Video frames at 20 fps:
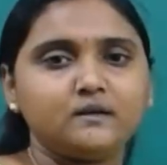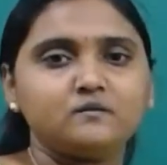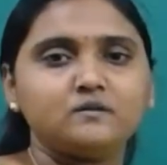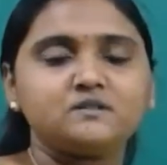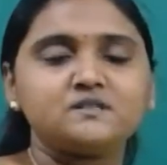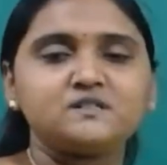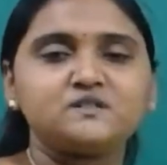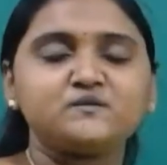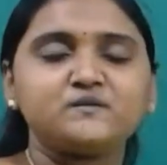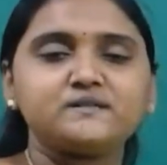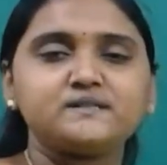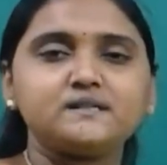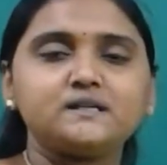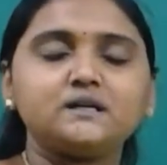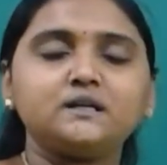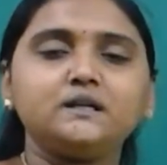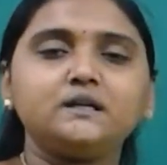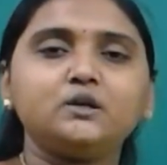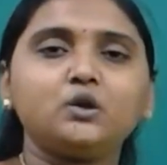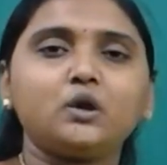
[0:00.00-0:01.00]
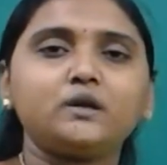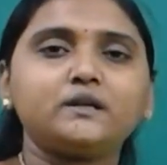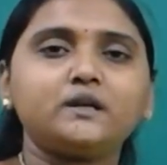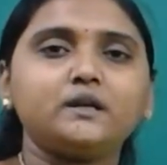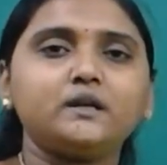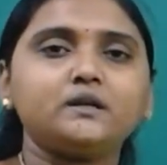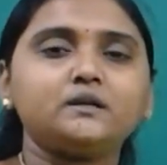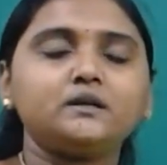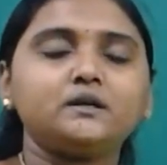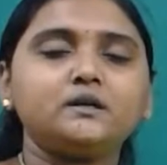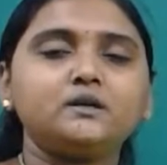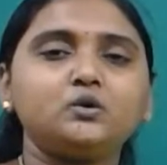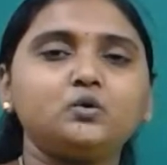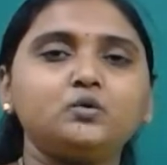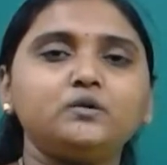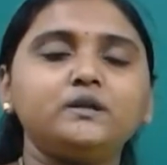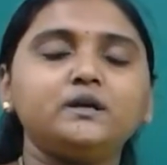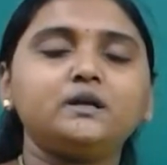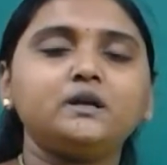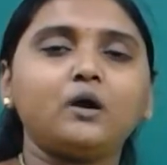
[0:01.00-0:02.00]
Which is physically not connected
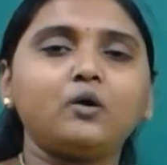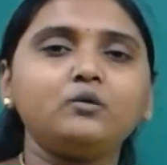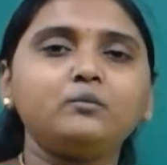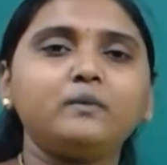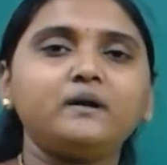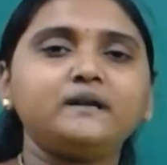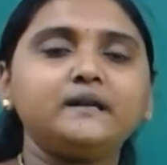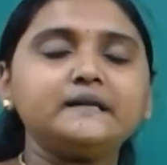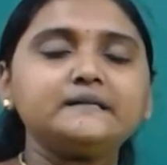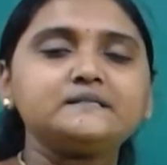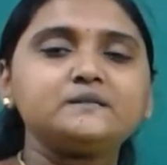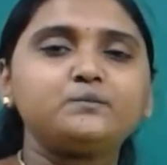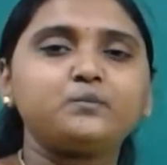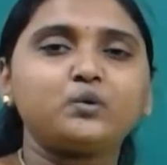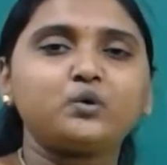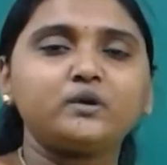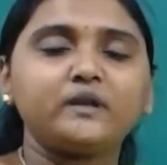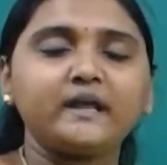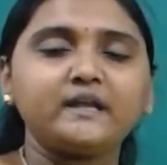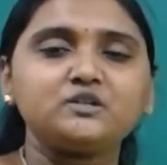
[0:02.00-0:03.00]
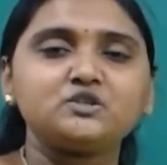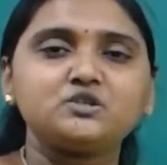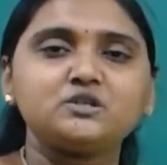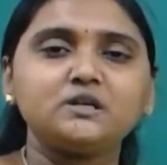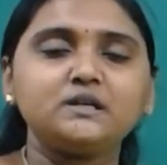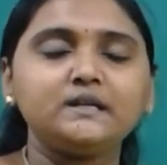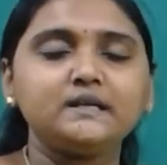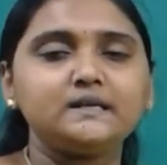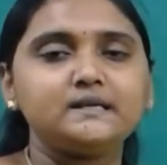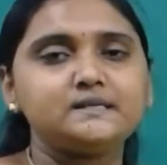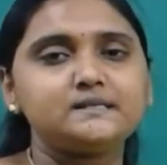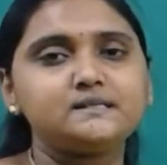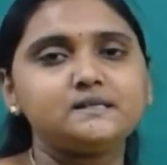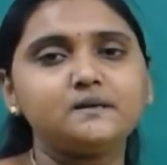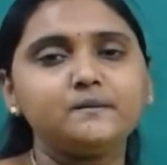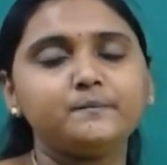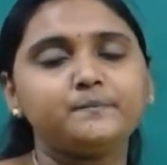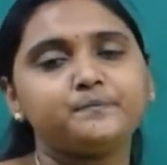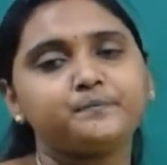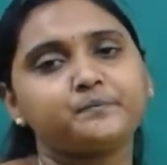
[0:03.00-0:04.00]
to the ground, but its potential is
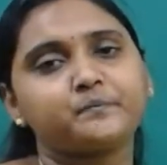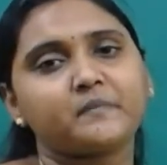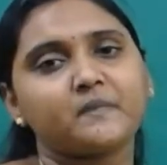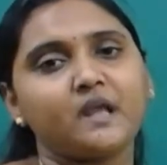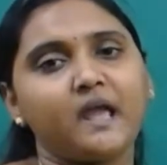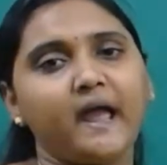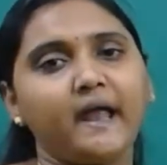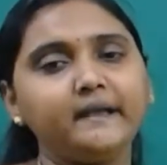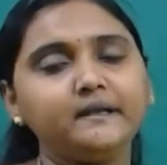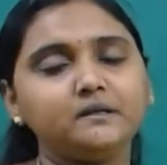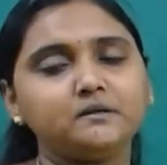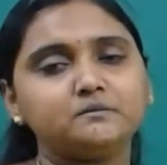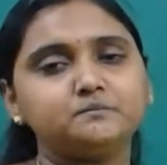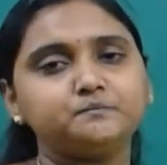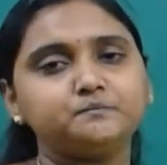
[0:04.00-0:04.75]
at